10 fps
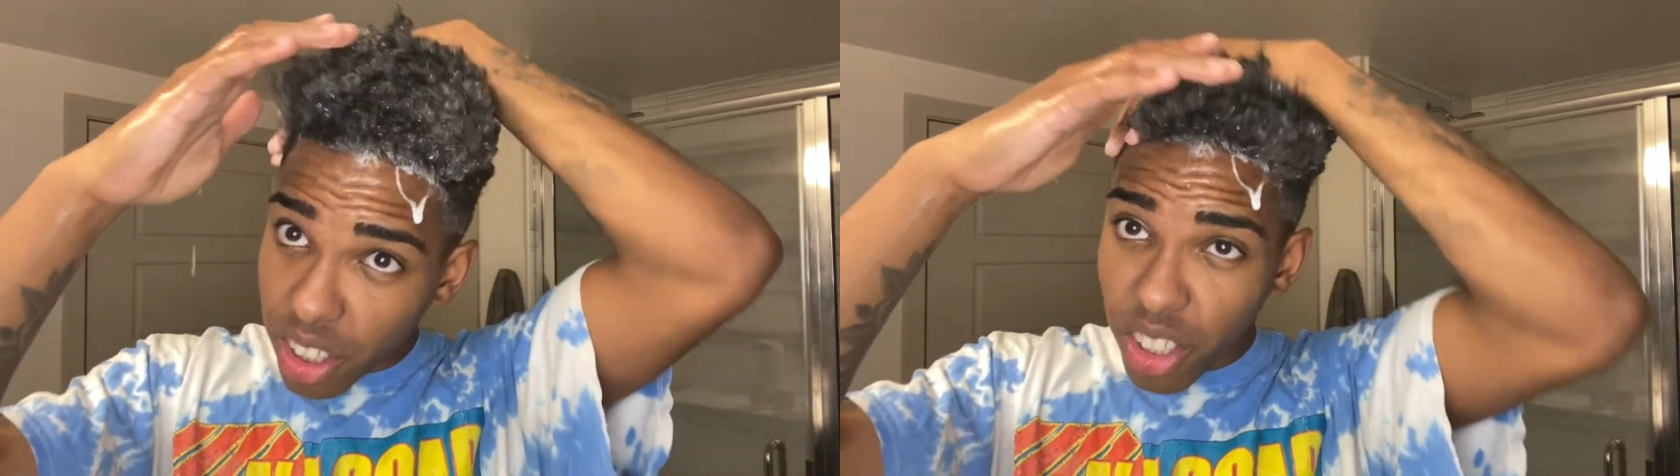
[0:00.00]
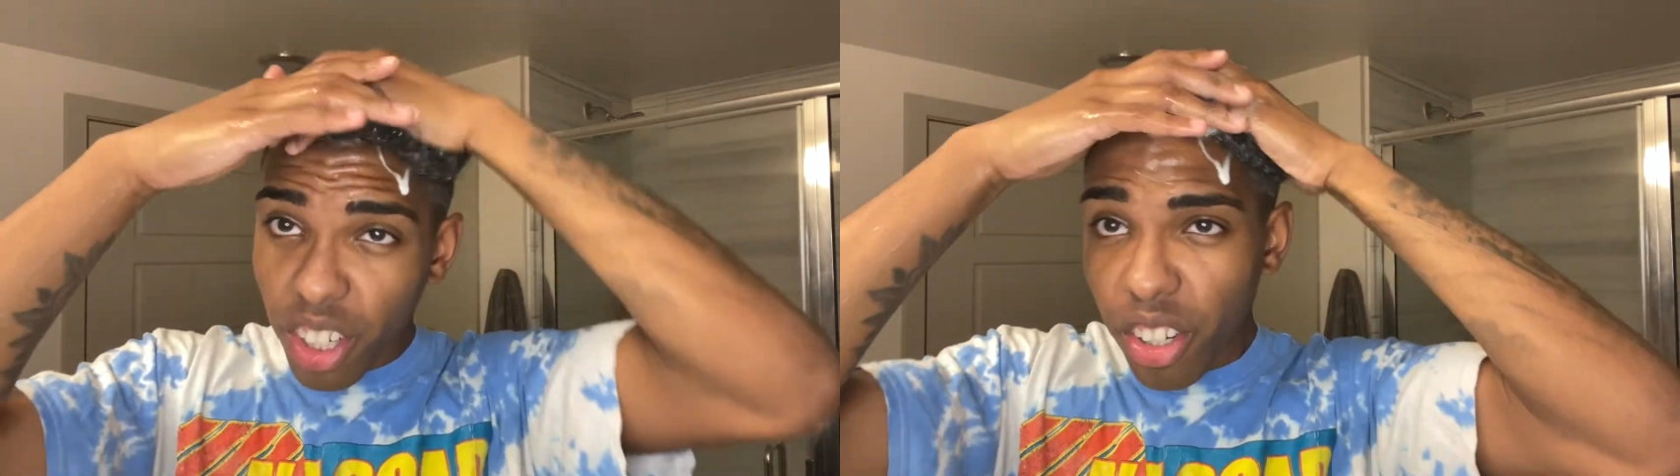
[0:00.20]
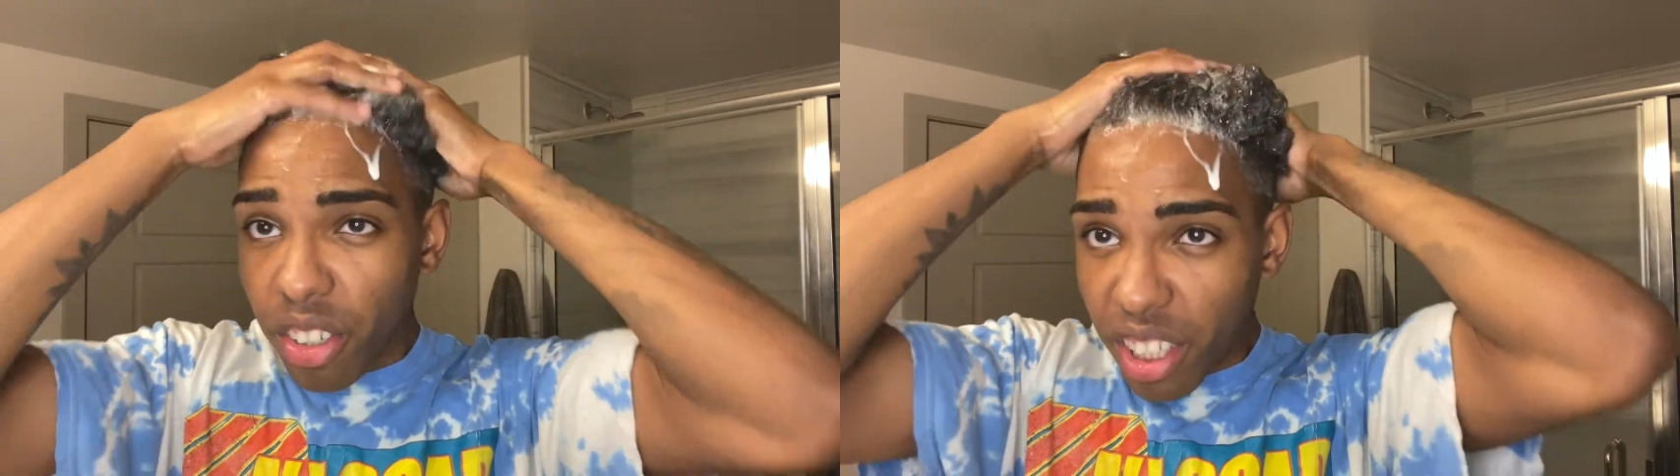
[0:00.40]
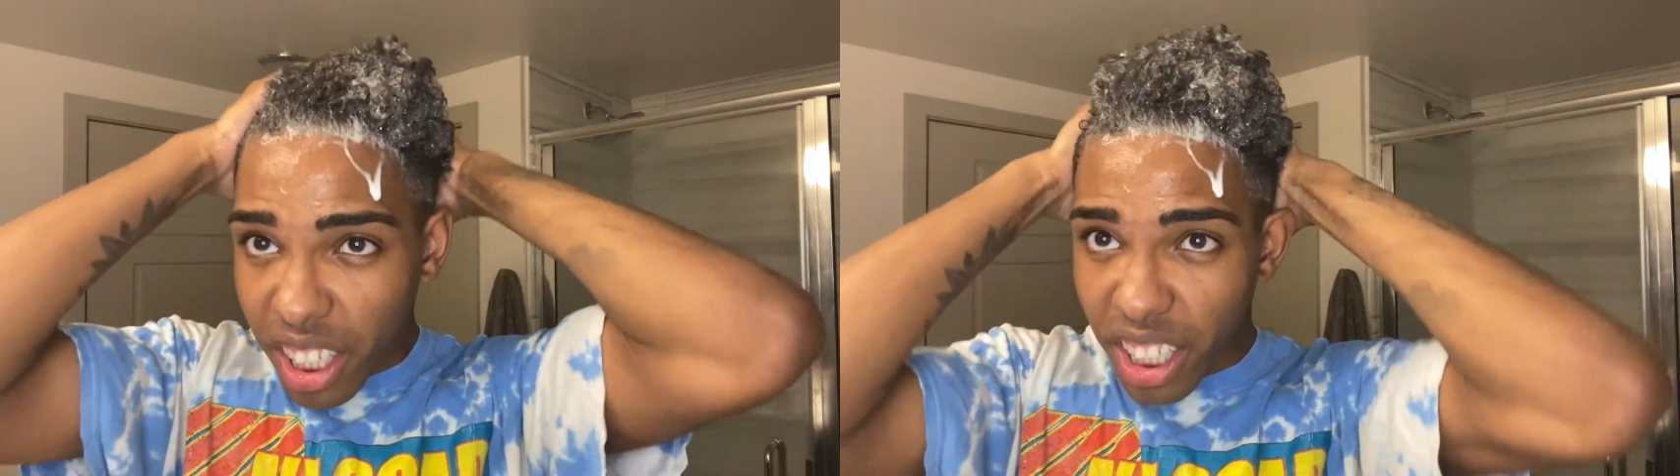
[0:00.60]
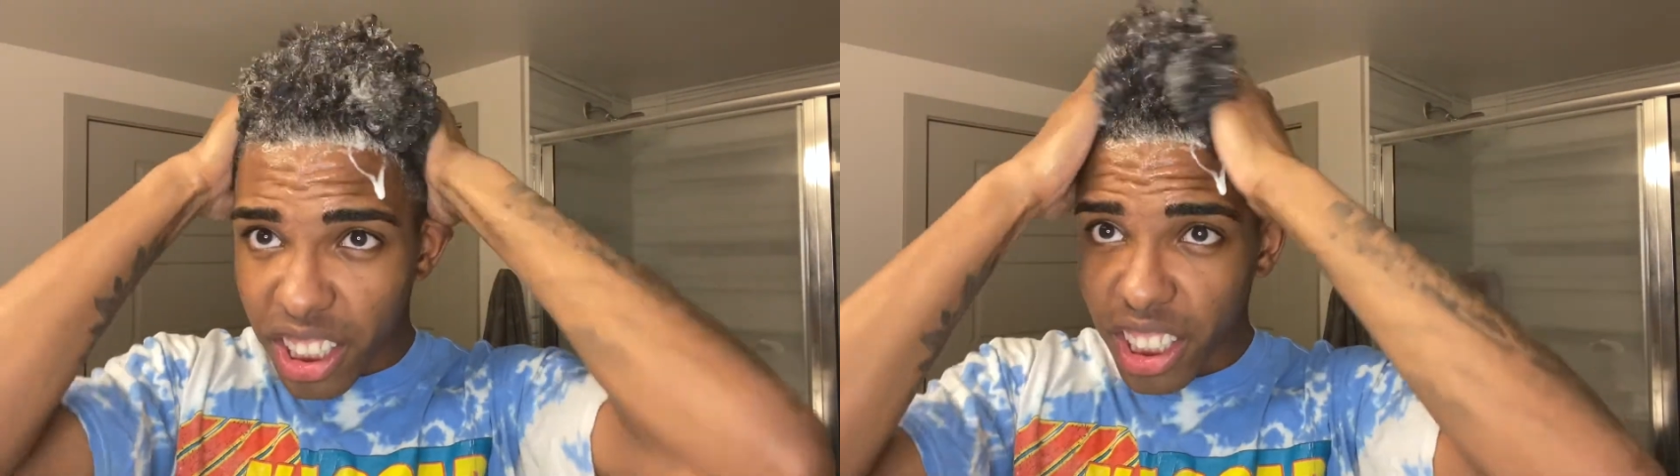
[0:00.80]
you know,
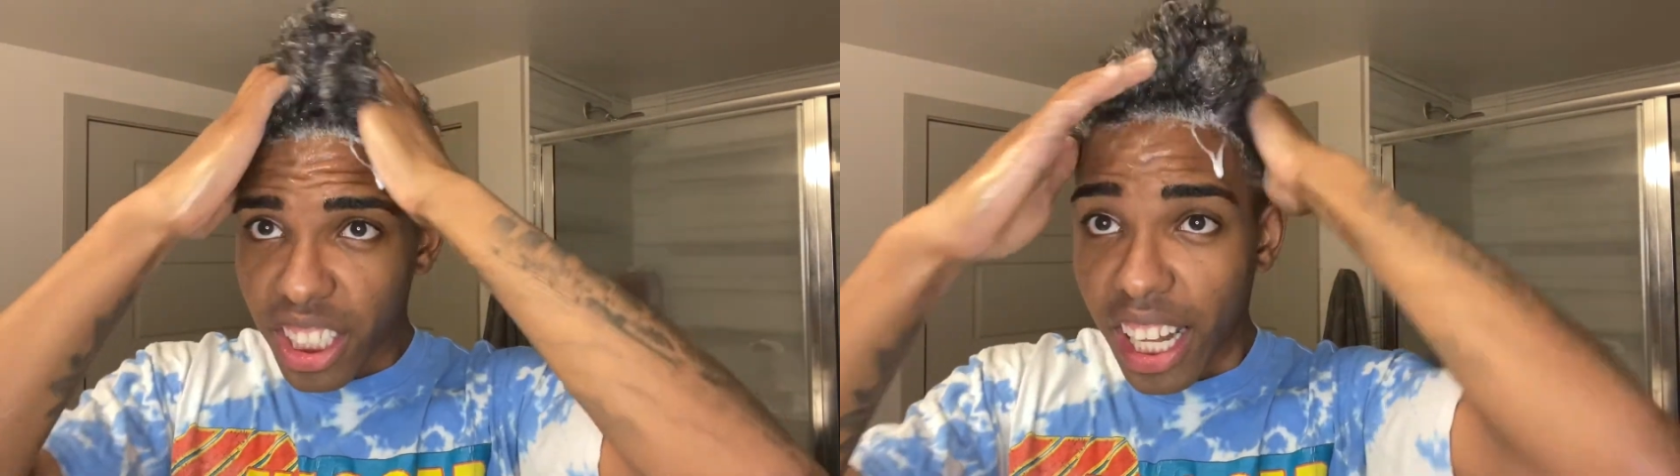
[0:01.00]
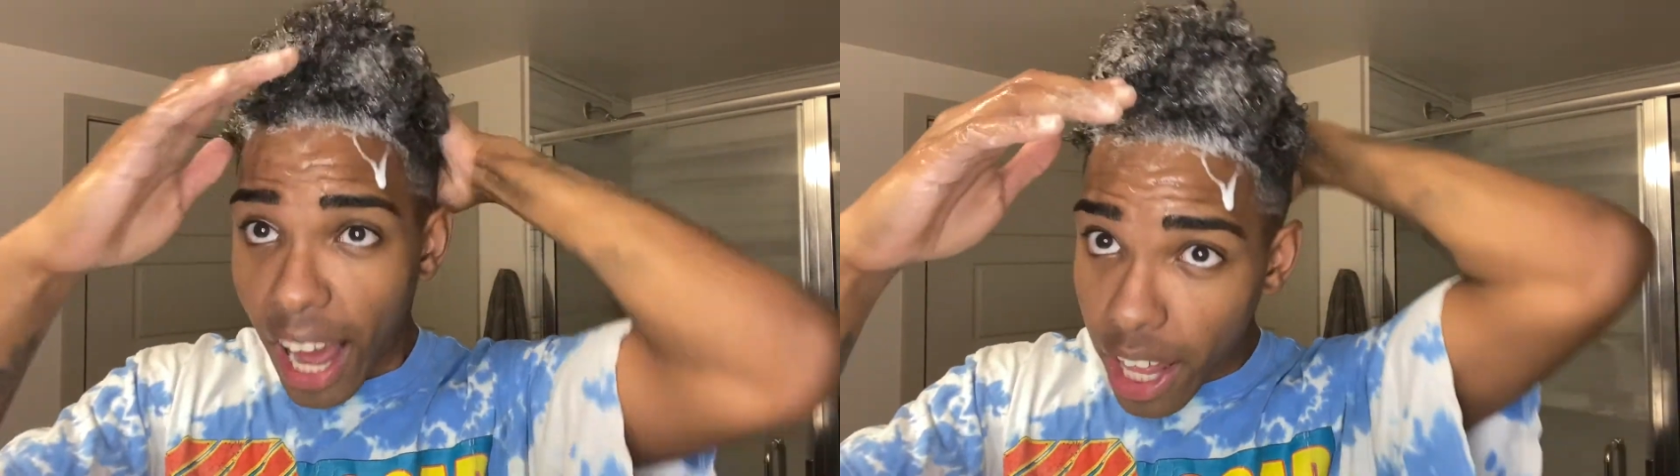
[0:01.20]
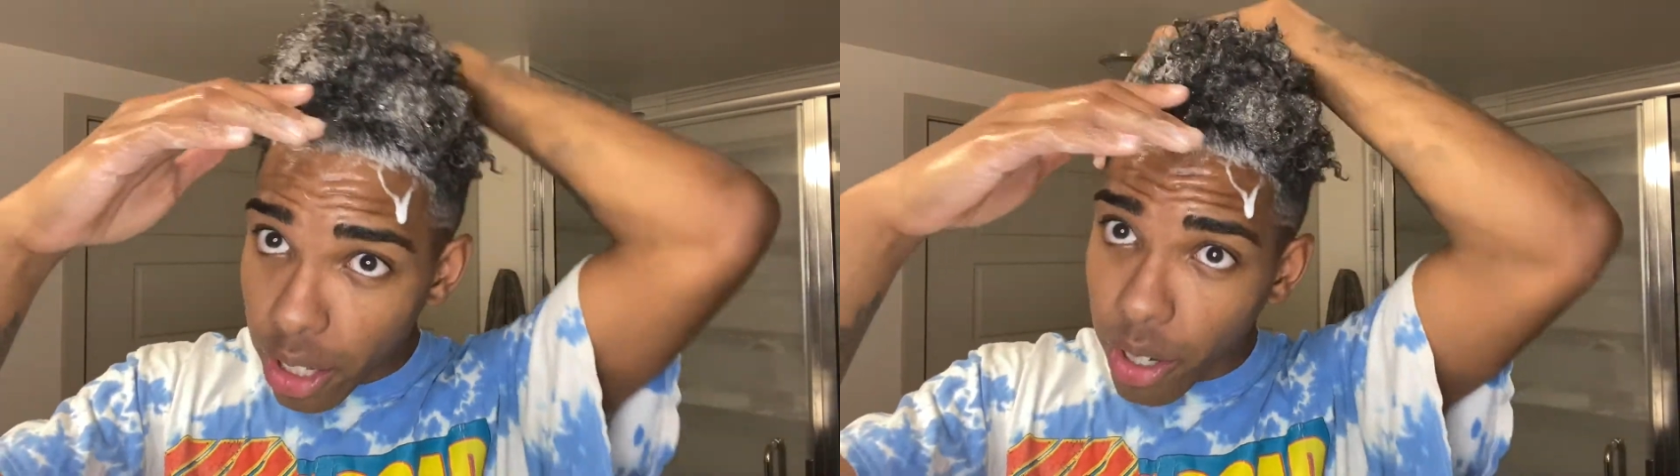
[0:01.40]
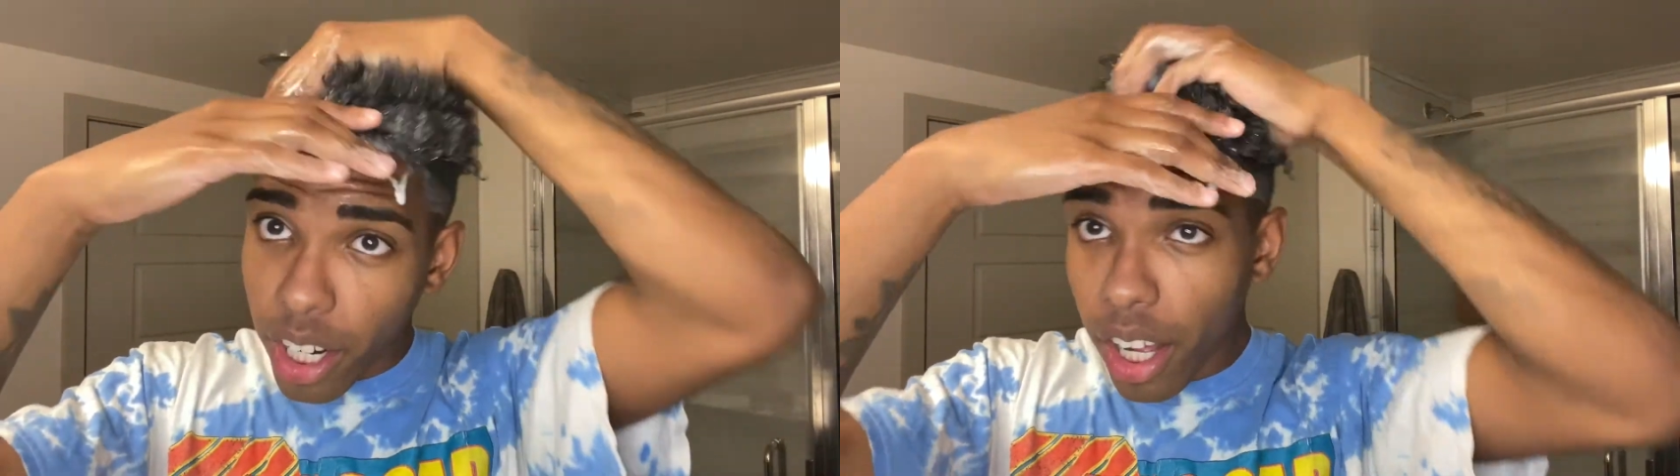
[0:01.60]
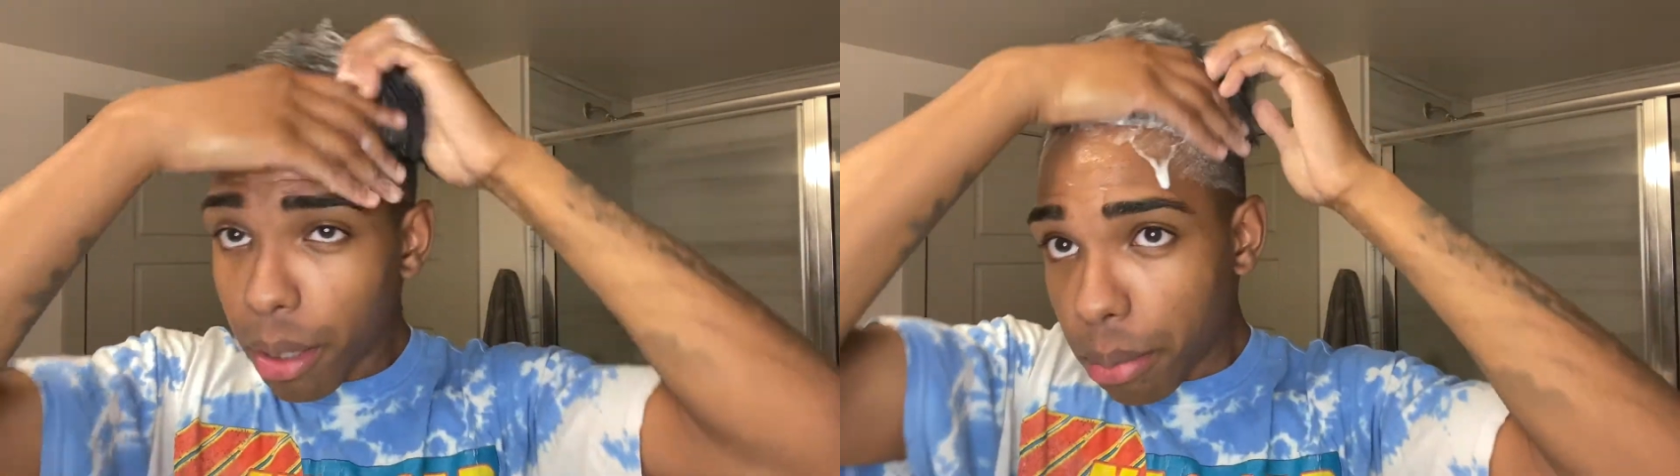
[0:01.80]
and just lather it
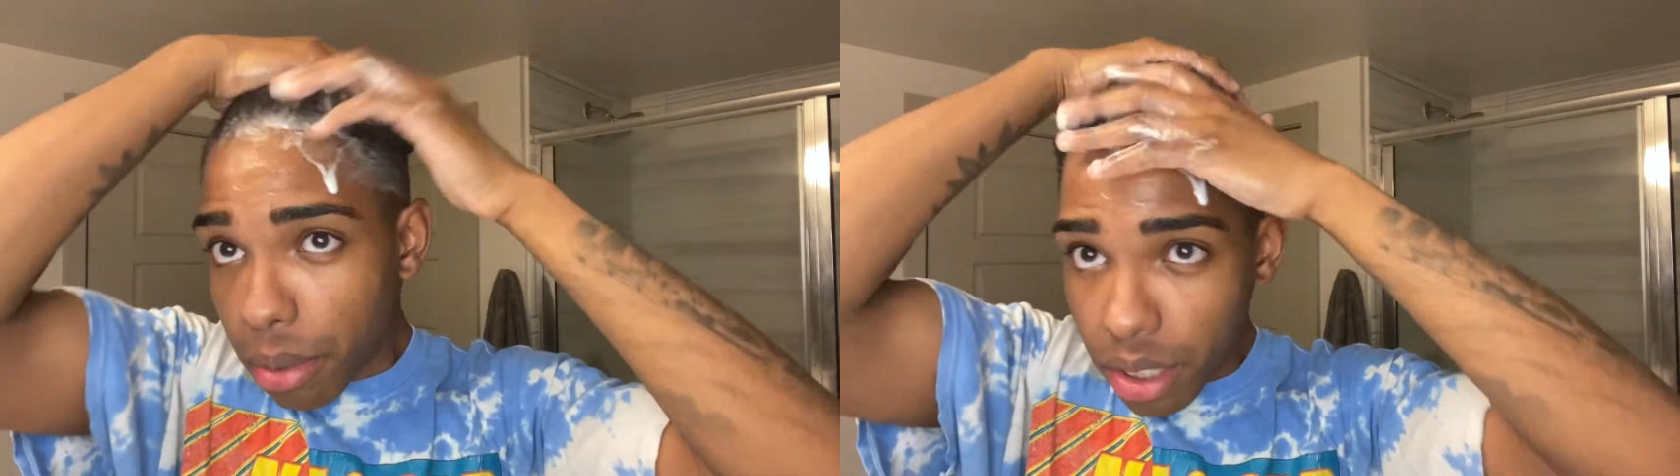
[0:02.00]
up